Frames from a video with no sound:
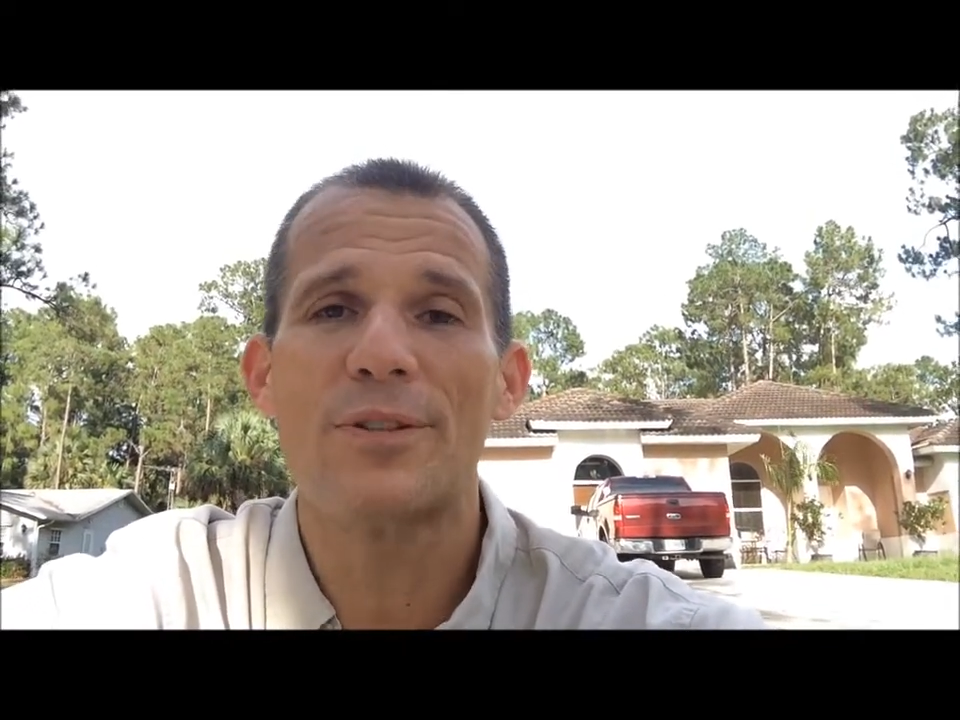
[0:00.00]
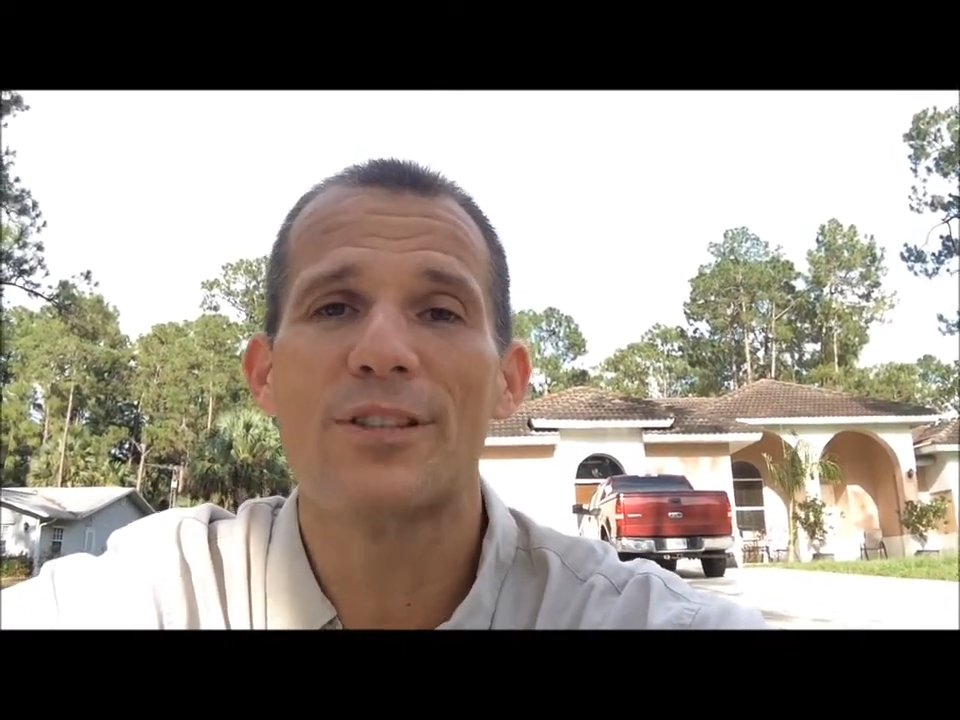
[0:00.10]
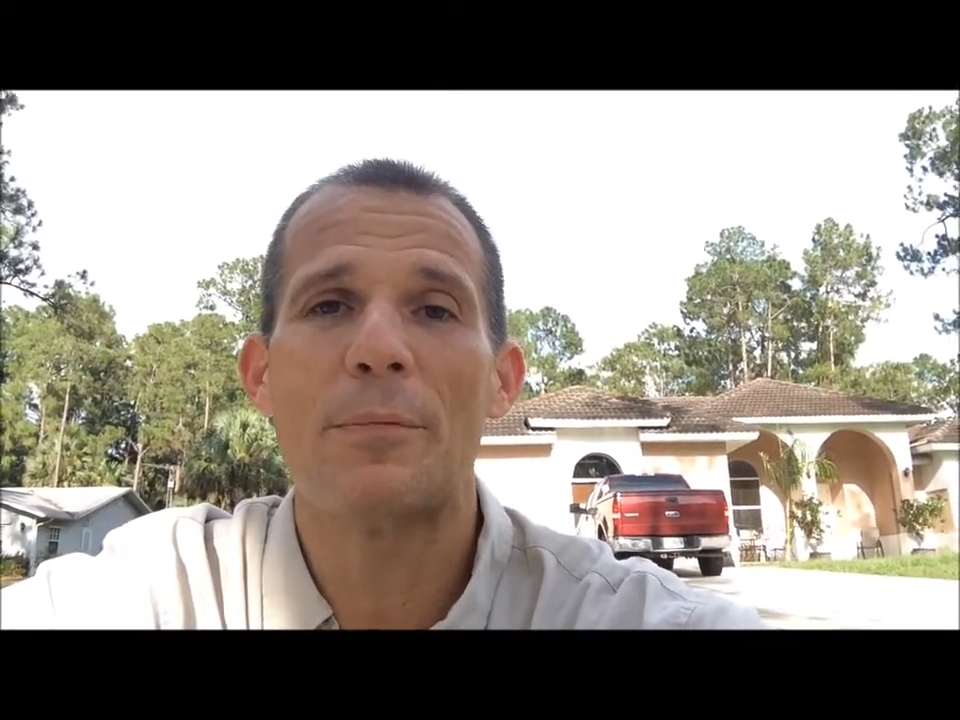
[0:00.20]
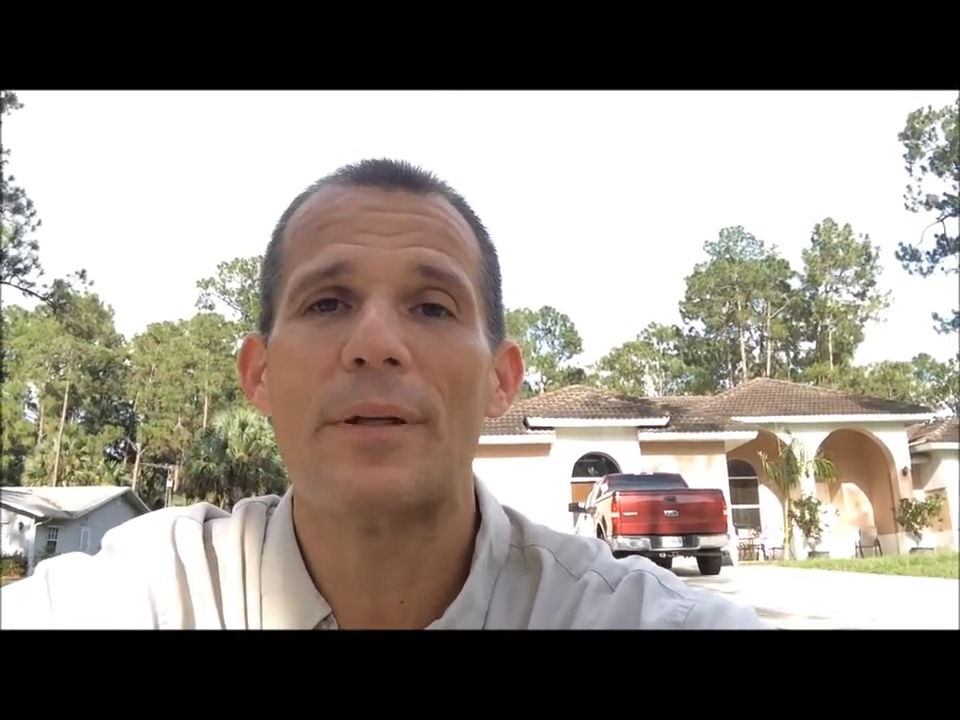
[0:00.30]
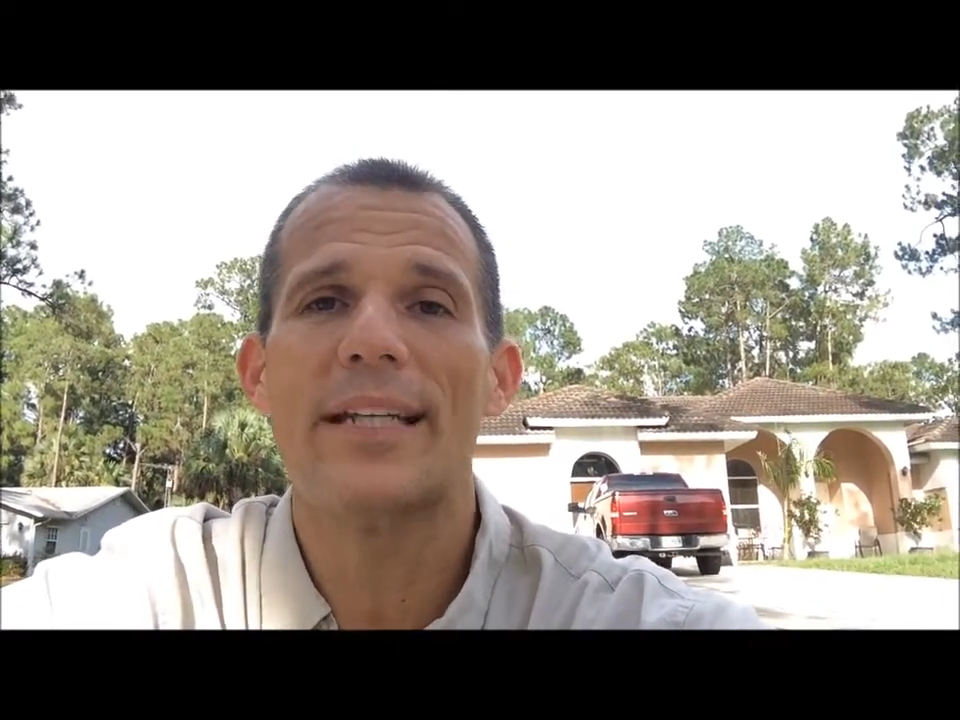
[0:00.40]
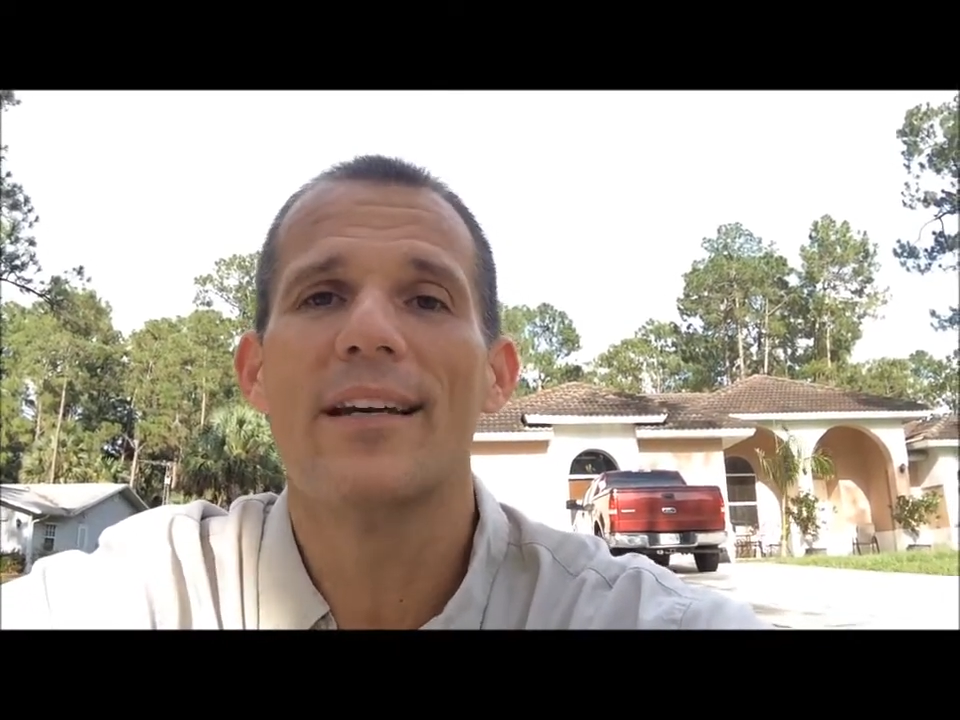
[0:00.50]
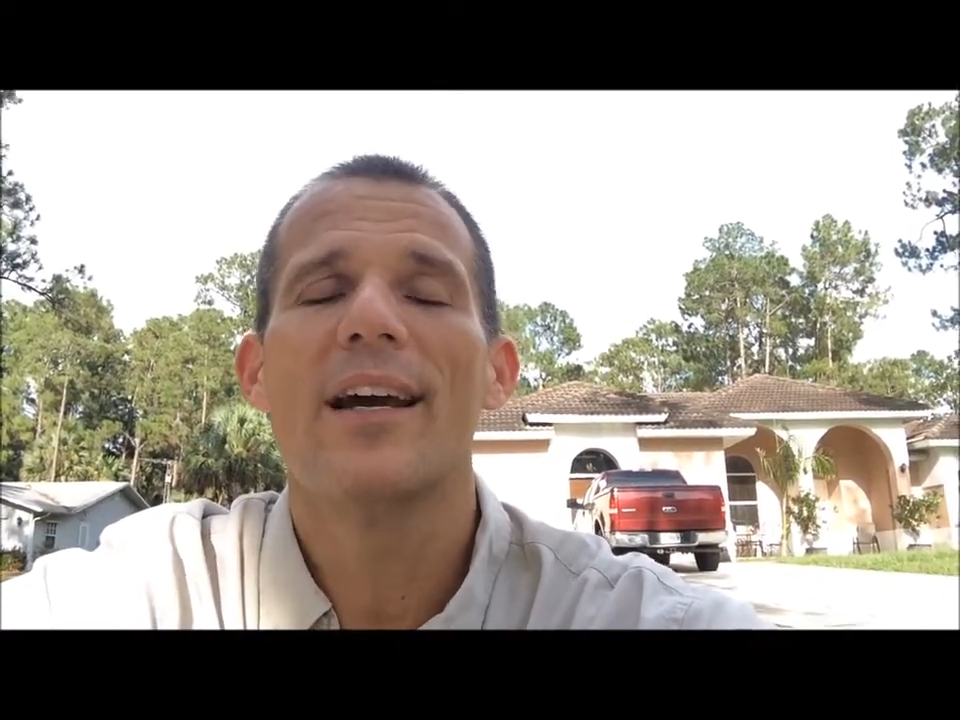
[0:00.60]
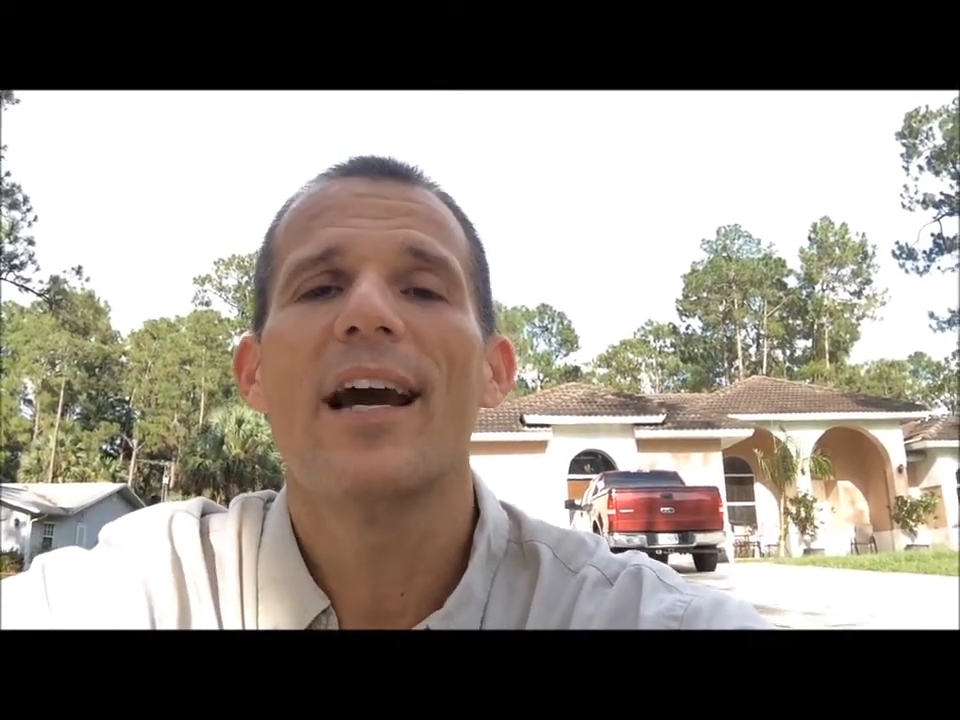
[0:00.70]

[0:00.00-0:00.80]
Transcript: with somebody